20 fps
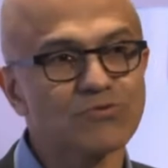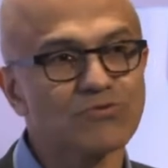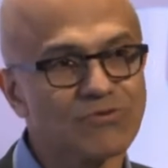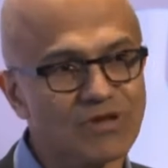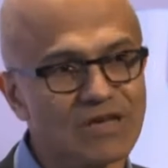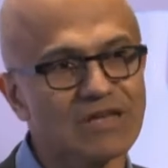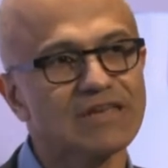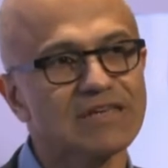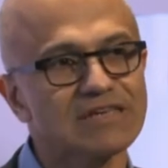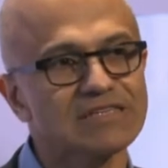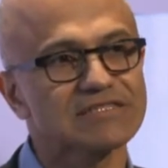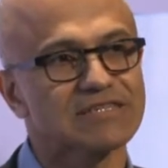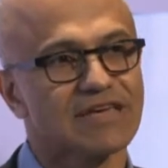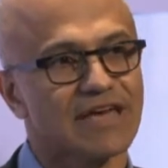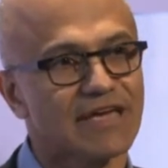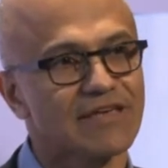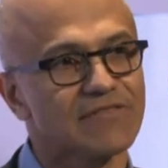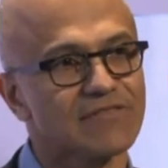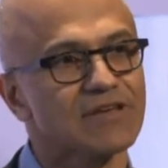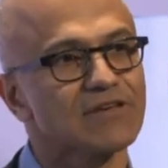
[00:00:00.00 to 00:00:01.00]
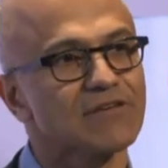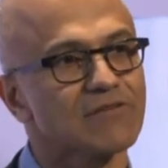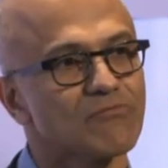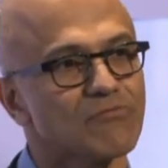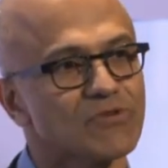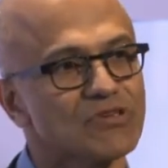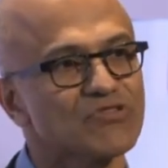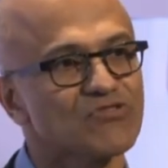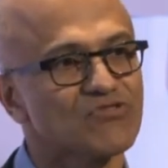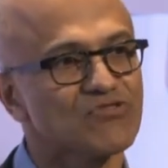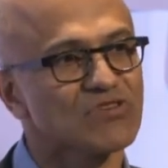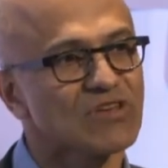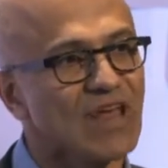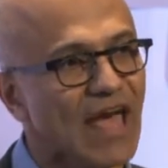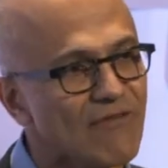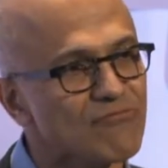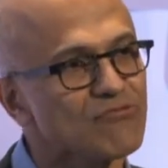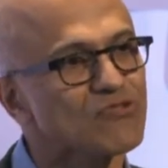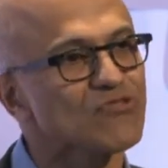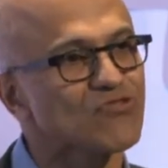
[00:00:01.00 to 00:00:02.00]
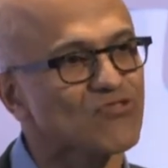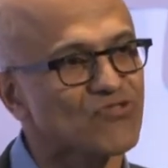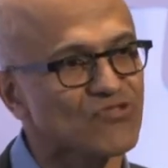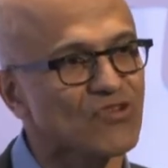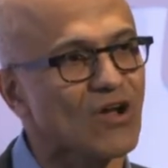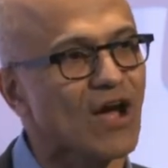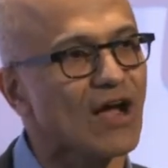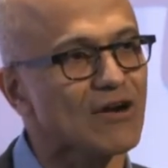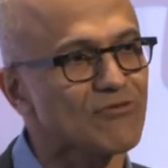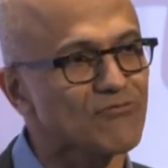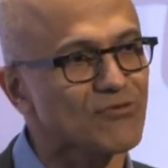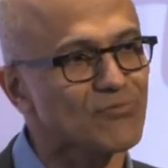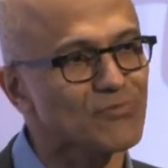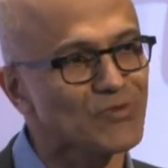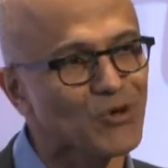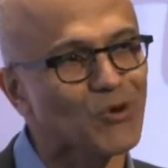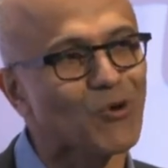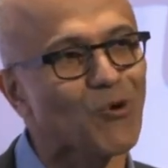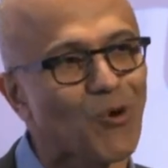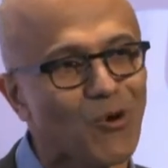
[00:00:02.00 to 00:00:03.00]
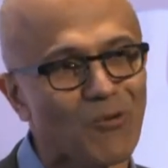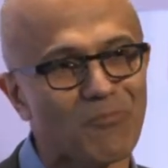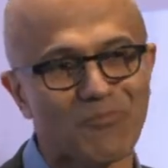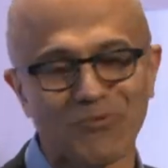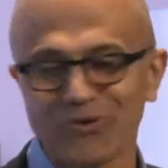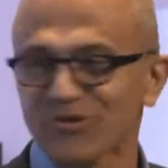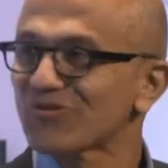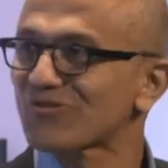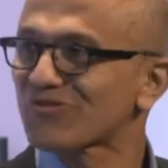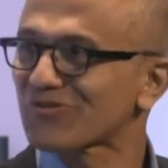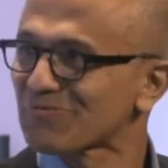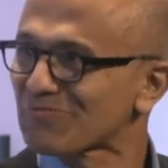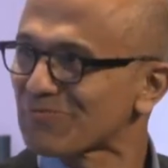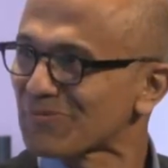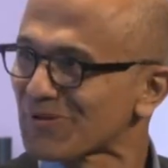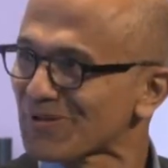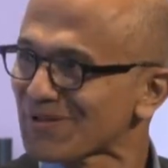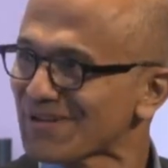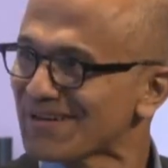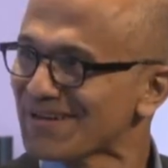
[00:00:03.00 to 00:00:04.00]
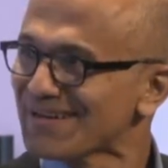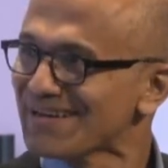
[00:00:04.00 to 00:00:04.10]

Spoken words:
really say that we have to start from the core principle